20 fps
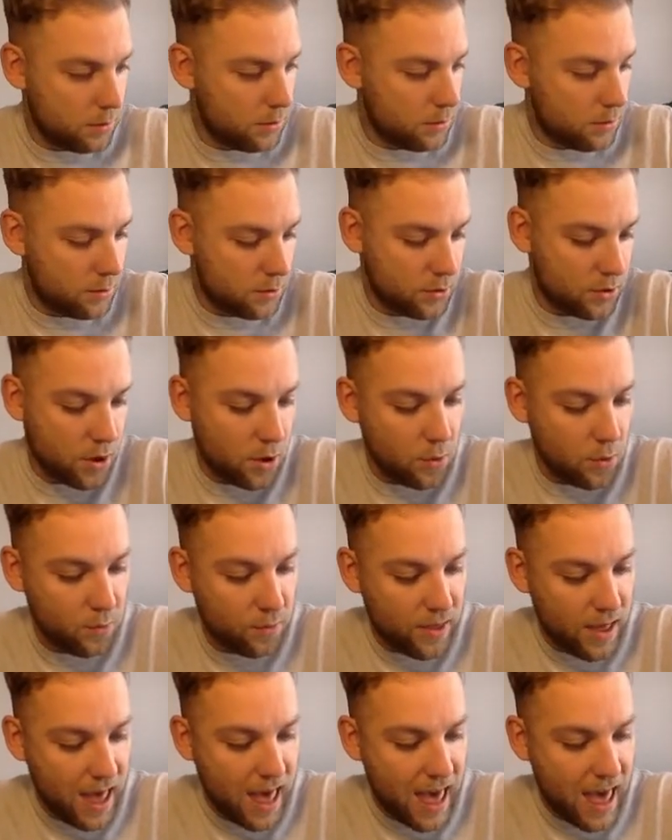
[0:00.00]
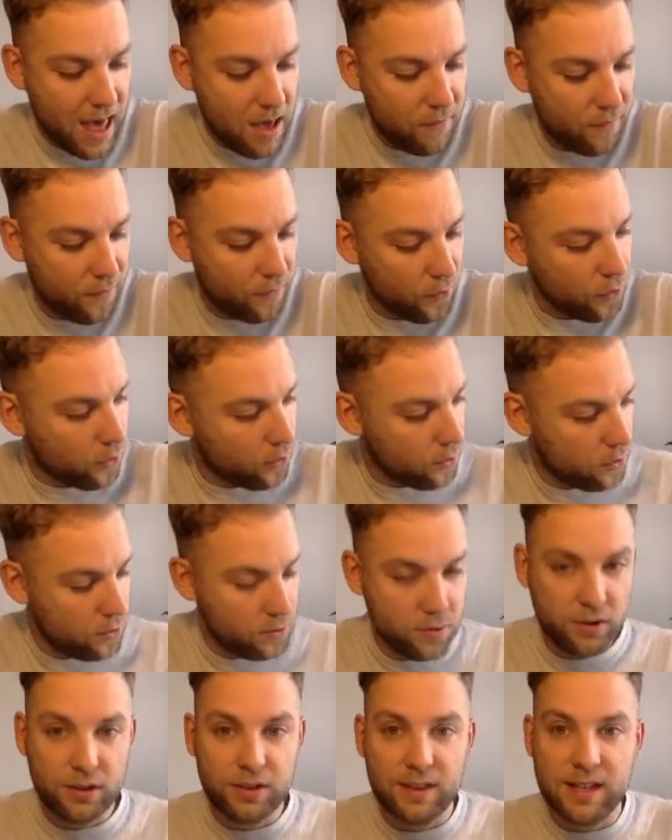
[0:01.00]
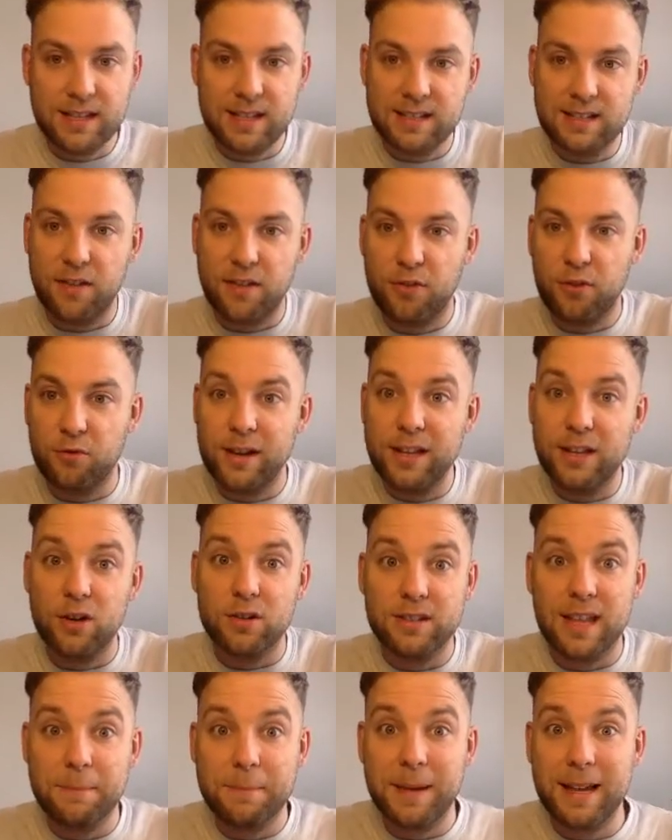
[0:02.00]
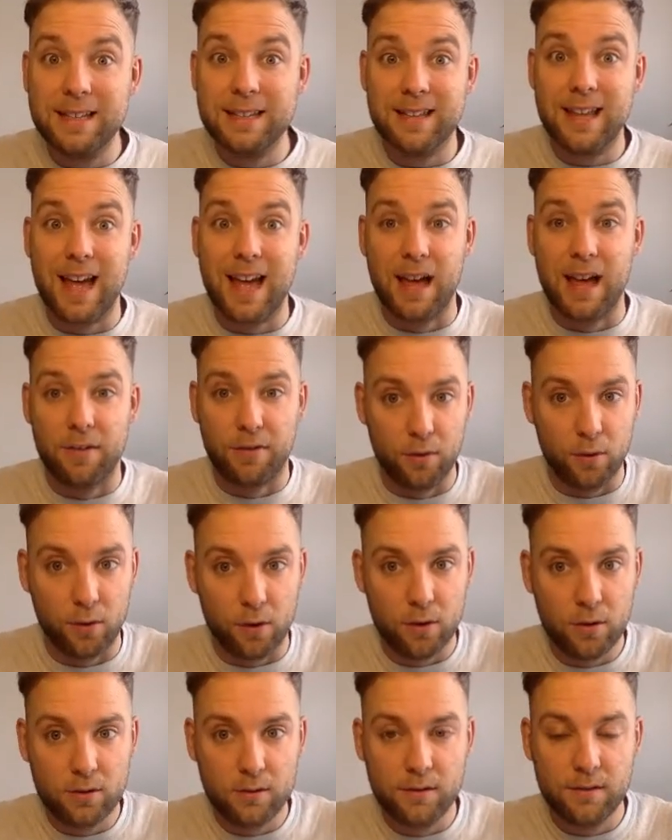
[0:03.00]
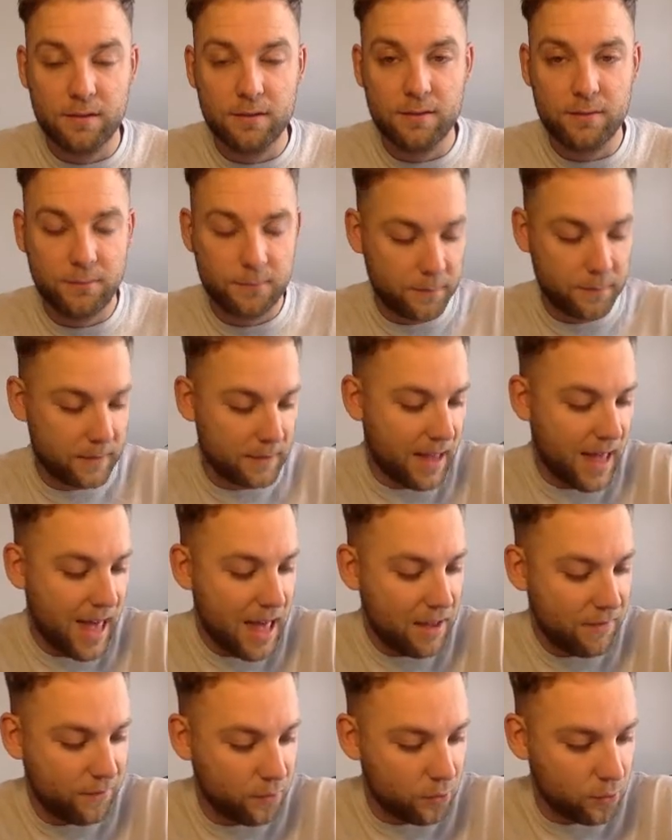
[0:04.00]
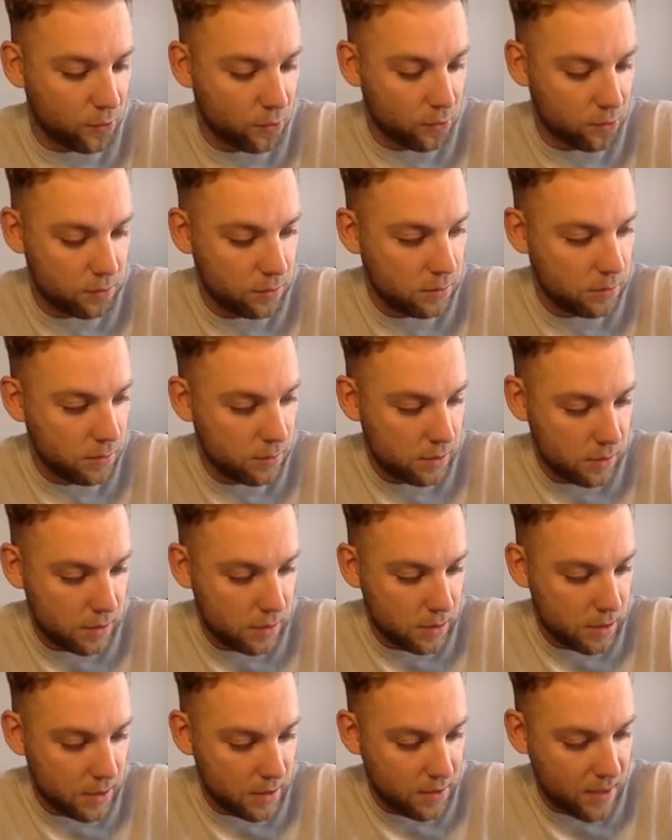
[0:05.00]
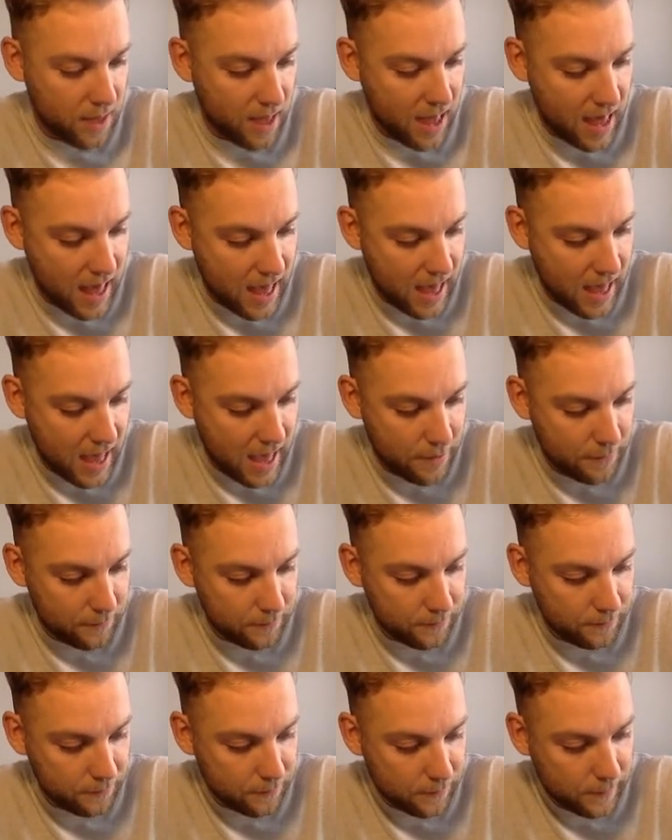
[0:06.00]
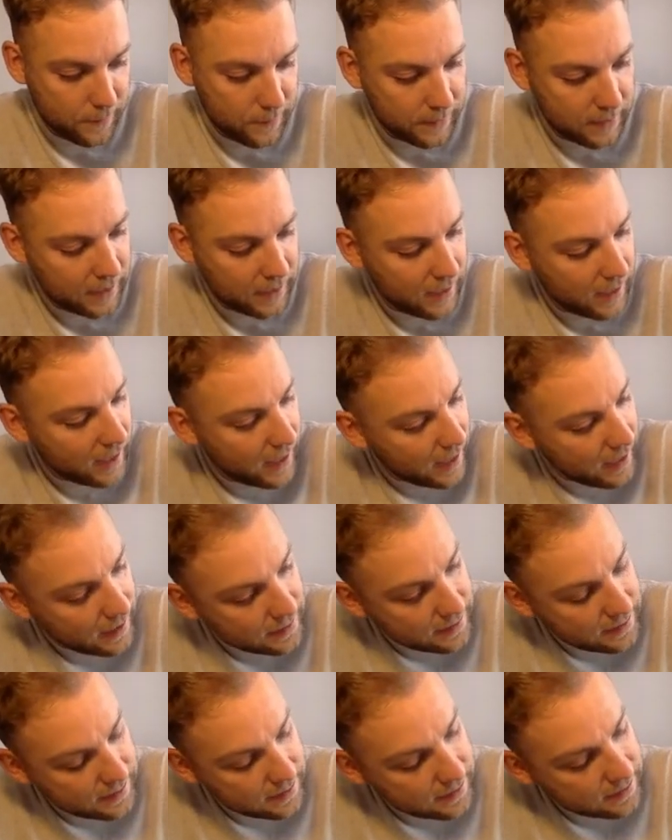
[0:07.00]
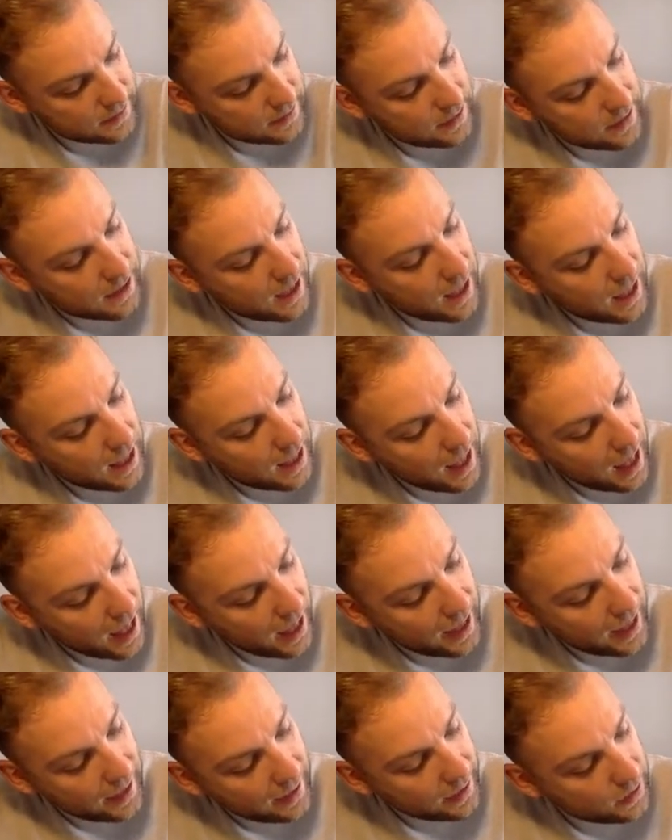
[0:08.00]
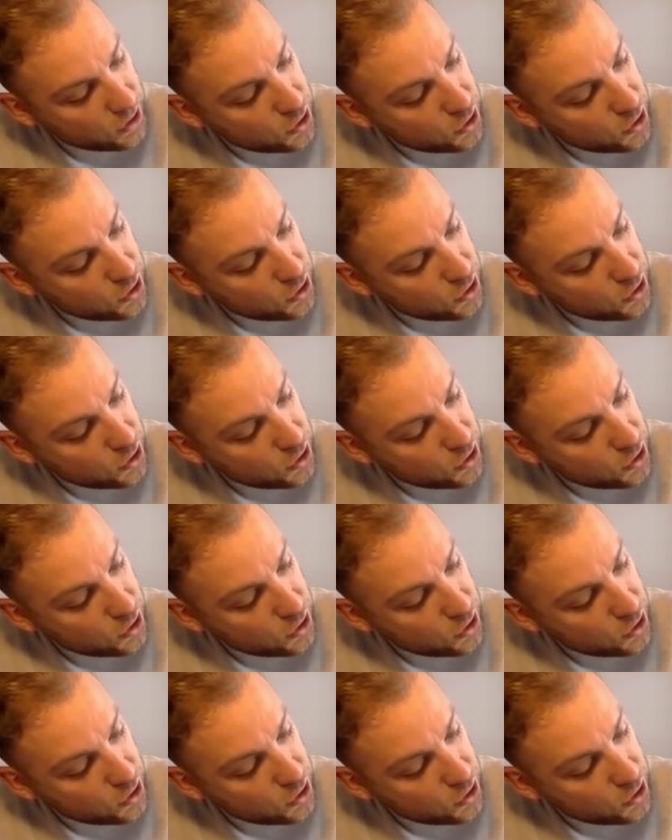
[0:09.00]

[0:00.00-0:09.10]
So therefore, this is the 3 dots there means therefore. Therefore, there is a